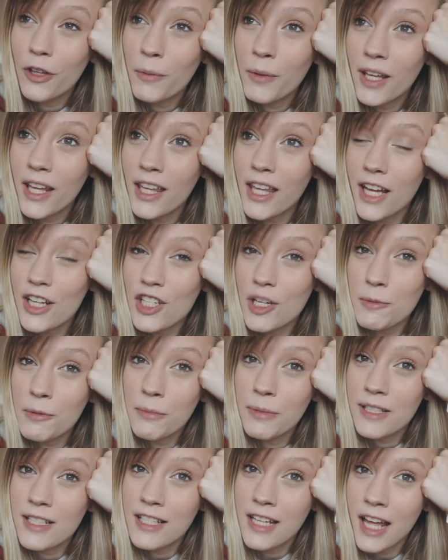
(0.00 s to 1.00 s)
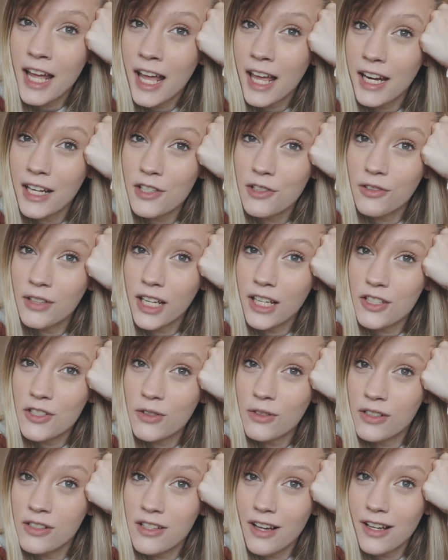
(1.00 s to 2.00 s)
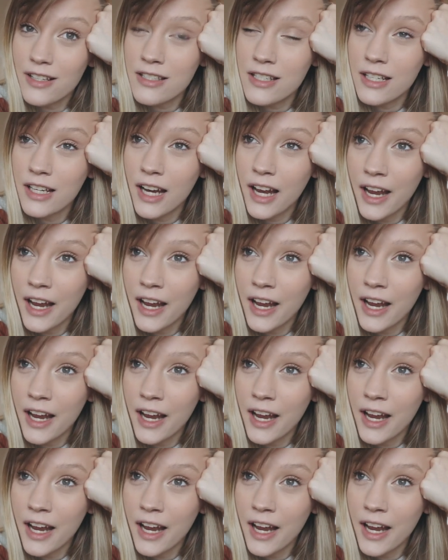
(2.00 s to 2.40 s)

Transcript: we can catch up a bit today and I don't get too exhausted